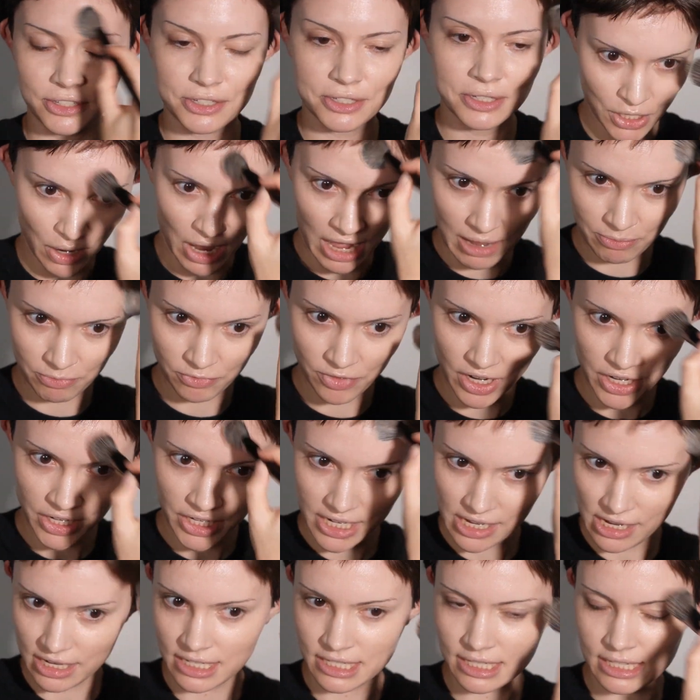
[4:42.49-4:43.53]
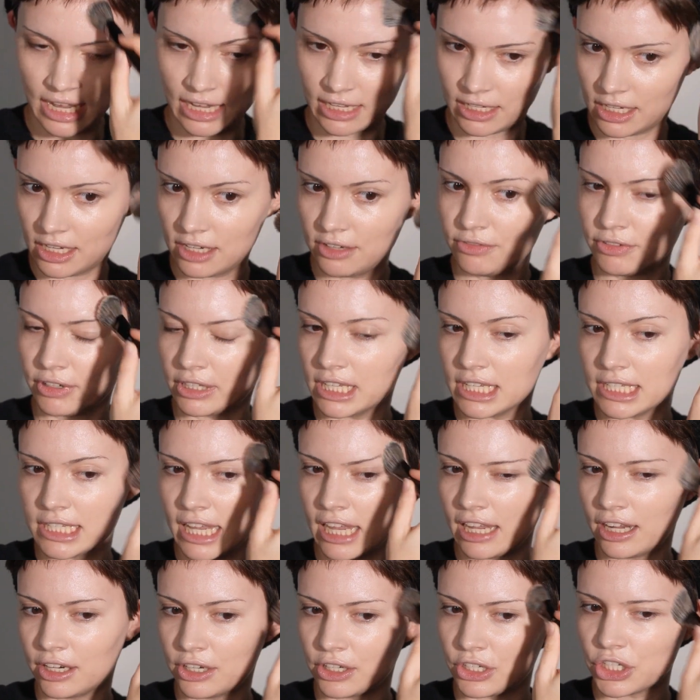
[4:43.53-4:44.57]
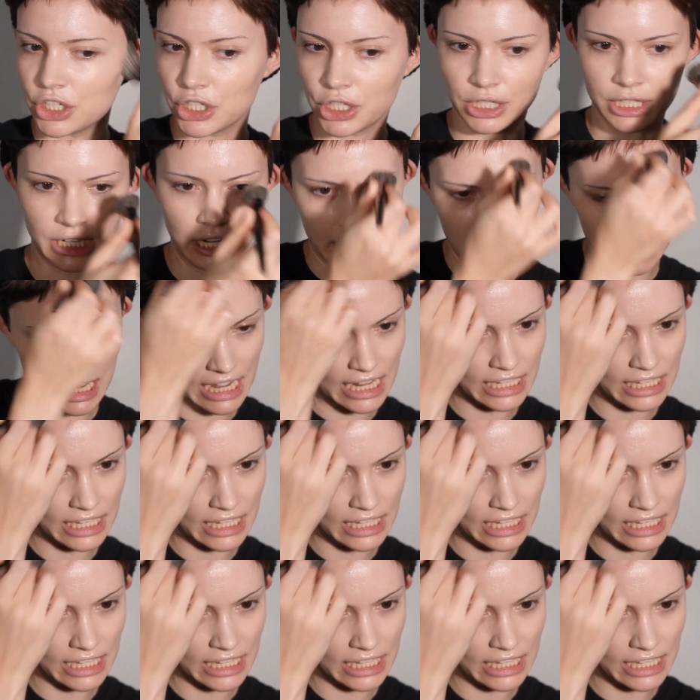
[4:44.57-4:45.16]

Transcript: So I'm very excited for this hair journey.